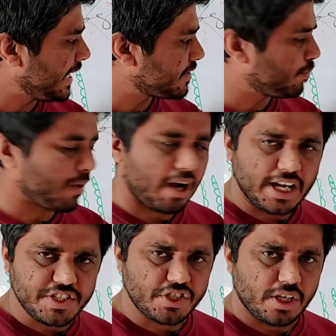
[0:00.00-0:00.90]
is
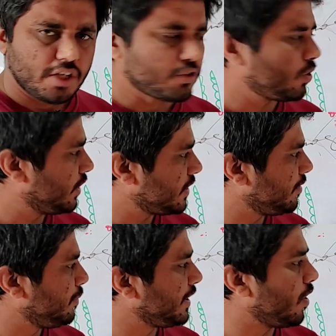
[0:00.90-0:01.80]
branched, so this
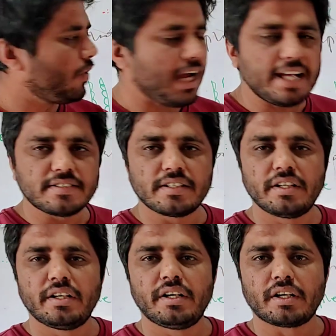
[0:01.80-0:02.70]
will be known as
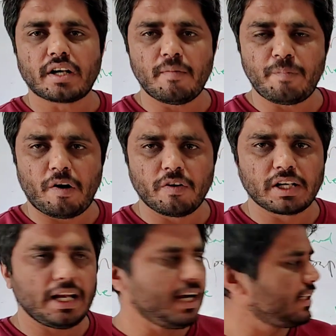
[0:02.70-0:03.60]

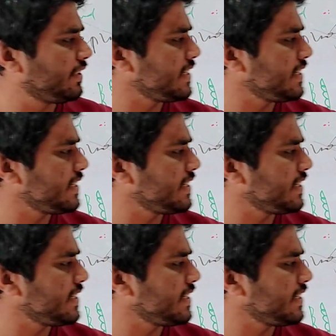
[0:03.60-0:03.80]
compound gland.